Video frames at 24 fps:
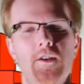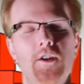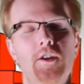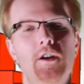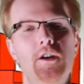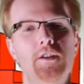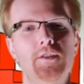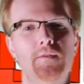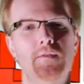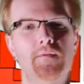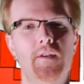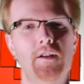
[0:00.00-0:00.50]
can
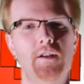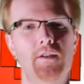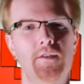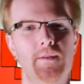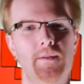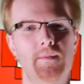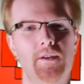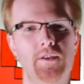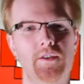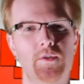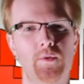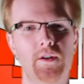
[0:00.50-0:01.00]
also follow
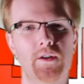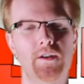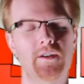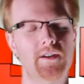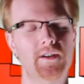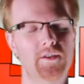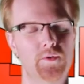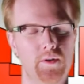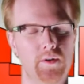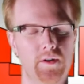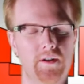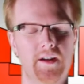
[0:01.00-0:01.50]
them on Twitter
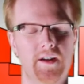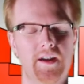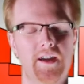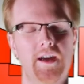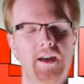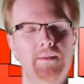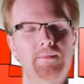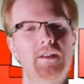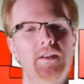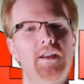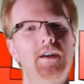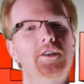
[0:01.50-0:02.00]
at
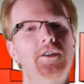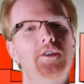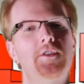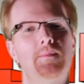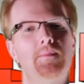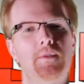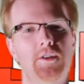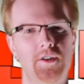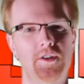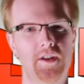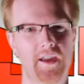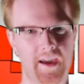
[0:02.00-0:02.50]

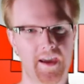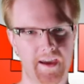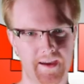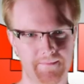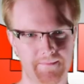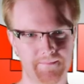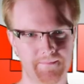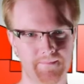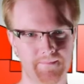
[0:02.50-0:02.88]
twitter.com/smudgedcat.